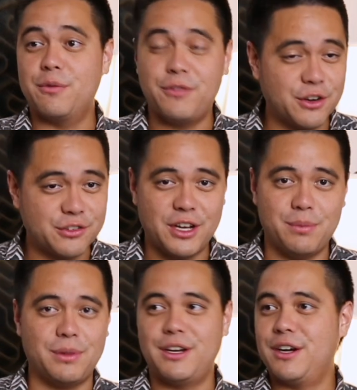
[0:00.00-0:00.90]
you're a
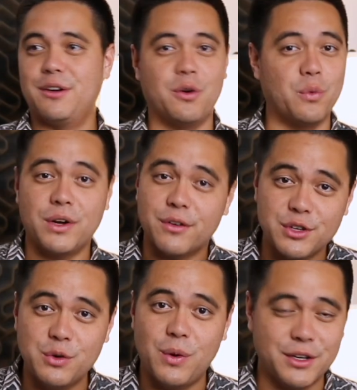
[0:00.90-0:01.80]
fingerstyle player, or whatever
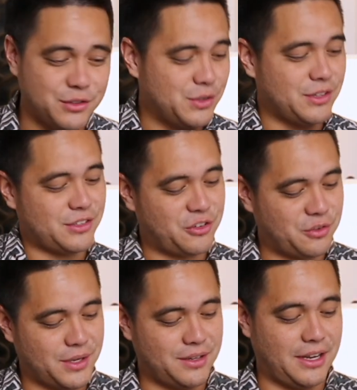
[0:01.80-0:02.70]
you want to do on this
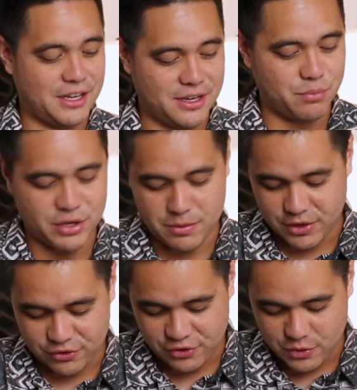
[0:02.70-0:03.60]
instrument. It can pretty
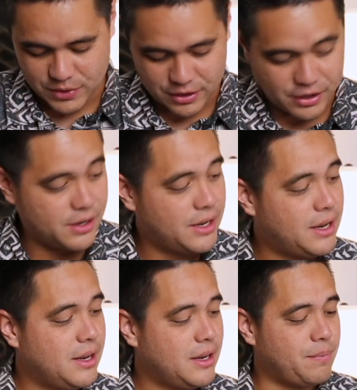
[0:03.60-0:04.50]
much do it all.
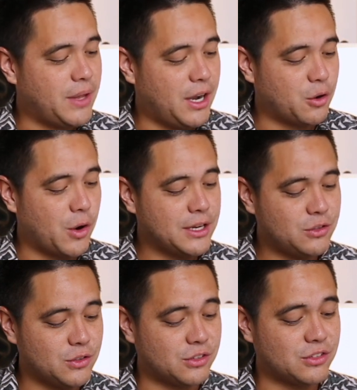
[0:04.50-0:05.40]
Now, going
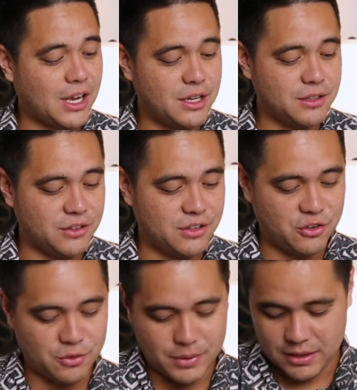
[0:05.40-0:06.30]
into the sound of this
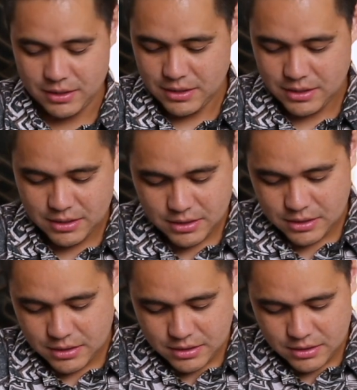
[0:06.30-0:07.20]

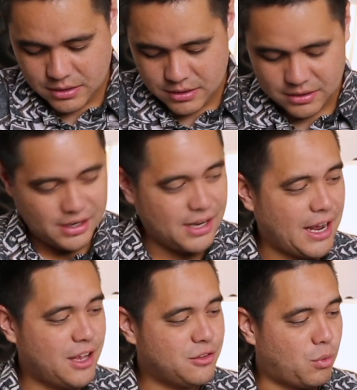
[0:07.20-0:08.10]
instrument, it
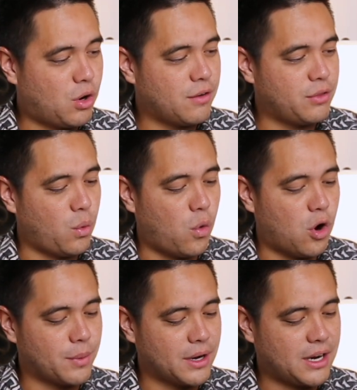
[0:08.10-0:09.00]
has more of the
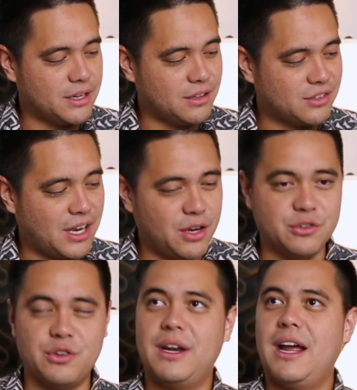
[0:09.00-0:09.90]
warmer kind of
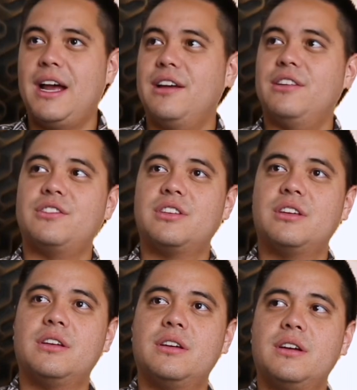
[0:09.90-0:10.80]
sound. So
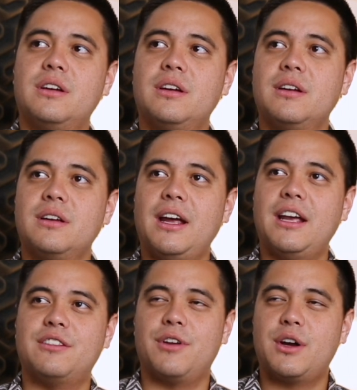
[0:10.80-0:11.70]

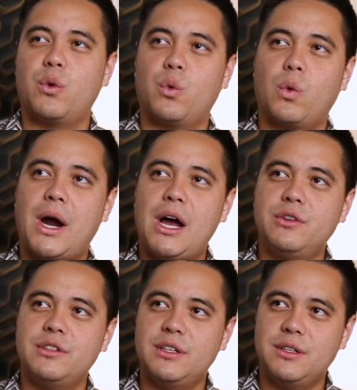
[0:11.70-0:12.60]
it's a very
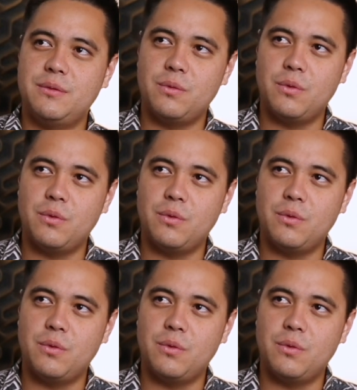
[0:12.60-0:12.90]
rounded,